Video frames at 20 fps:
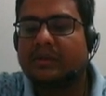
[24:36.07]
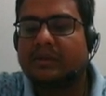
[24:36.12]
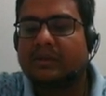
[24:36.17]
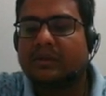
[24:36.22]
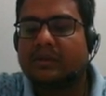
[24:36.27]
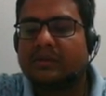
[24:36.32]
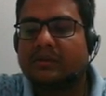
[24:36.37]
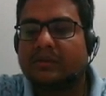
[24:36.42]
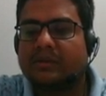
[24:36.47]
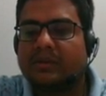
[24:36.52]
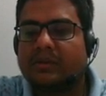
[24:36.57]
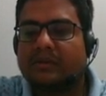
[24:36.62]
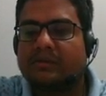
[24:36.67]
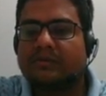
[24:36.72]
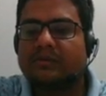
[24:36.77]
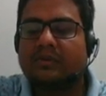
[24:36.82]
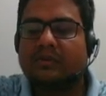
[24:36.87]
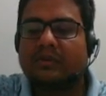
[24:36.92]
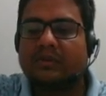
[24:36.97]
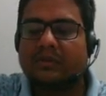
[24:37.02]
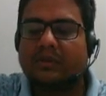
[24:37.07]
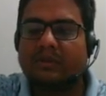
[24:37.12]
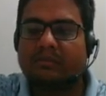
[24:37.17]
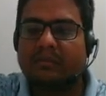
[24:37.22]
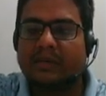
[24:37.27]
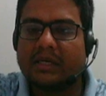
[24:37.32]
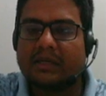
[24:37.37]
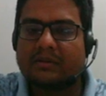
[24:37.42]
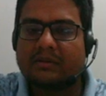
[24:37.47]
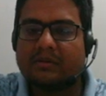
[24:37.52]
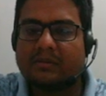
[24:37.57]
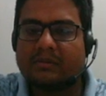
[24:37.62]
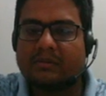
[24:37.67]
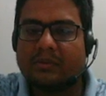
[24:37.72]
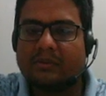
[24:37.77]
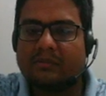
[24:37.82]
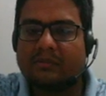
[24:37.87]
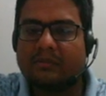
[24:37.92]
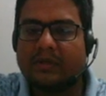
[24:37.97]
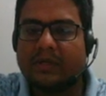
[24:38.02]
So therefore the
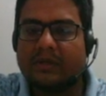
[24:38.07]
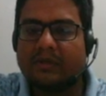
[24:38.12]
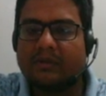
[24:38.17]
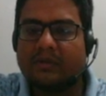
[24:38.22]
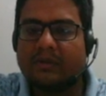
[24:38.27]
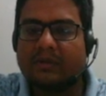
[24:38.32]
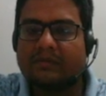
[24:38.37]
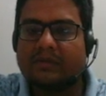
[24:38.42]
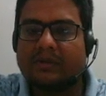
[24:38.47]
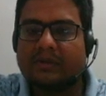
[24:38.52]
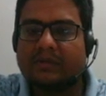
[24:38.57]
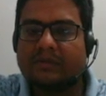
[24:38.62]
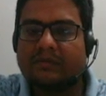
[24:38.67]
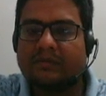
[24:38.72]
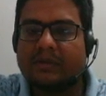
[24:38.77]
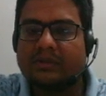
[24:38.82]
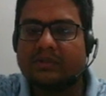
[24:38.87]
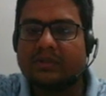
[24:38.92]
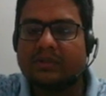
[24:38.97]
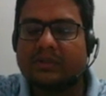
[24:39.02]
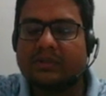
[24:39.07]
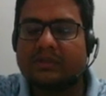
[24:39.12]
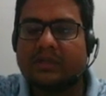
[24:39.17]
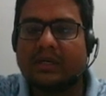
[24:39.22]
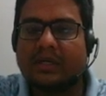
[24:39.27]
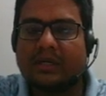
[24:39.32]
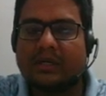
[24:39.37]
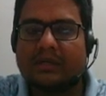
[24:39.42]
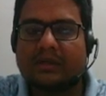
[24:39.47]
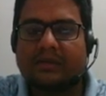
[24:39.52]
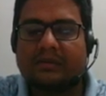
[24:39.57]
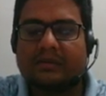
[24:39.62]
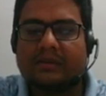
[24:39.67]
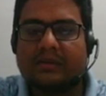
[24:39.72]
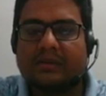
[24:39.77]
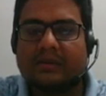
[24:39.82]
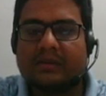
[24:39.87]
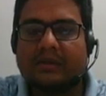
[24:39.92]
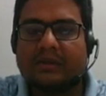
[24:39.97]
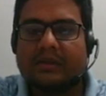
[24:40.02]
maximum value of this function is r.
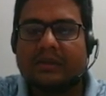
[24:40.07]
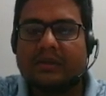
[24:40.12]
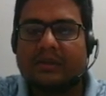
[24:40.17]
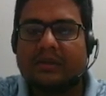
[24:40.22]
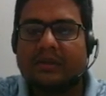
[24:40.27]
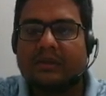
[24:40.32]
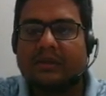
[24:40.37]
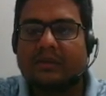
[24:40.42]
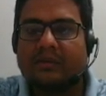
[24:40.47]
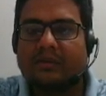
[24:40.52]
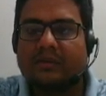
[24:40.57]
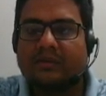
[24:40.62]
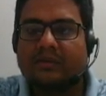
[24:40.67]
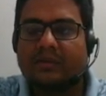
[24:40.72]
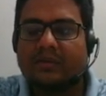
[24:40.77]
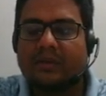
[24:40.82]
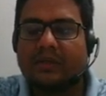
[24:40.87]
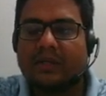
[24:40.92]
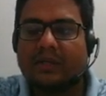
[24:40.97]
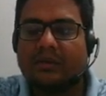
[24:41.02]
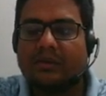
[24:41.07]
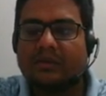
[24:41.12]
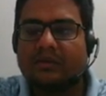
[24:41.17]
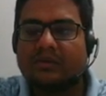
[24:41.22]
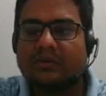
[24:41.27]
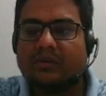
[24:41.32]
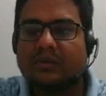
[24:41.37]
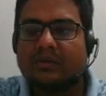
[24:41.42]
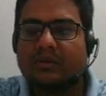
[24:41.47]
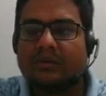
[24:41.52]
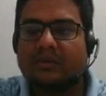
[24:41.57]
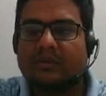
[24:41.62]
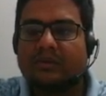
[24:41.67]
Now so here also